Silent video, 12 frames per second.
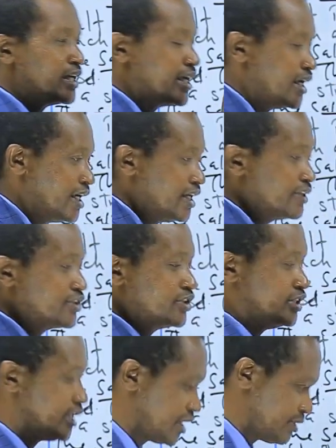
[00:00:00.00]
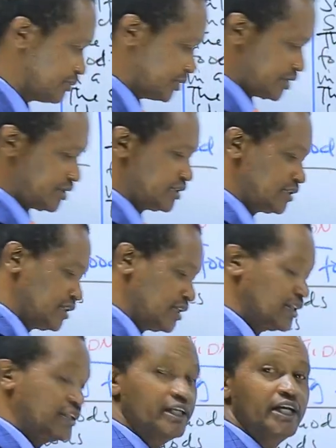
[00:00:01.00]
kills germs.
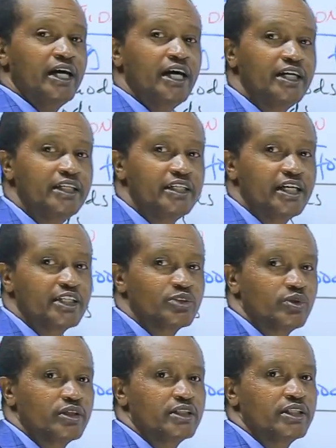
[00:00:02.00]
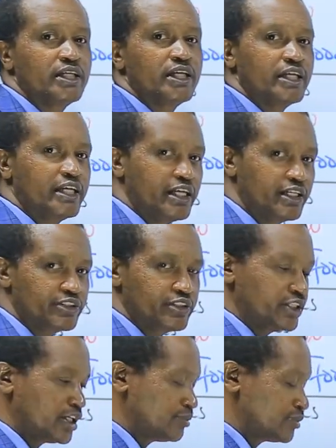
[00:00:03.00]
The honey does what? Kills
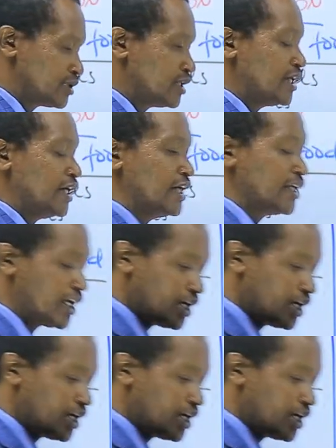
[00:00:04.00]
germs. And